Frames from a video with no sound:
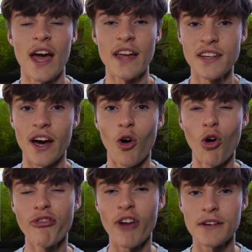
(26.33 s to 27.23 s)
And yeah,
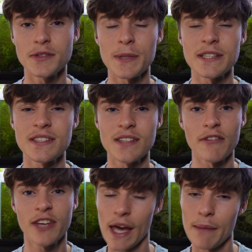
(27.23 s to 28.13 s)
all 5 species
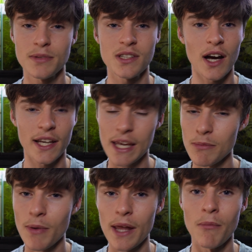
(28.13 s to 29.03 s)
I've kept, I
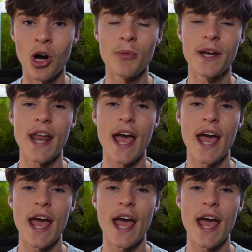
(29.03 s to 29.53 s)
keep them at the moment,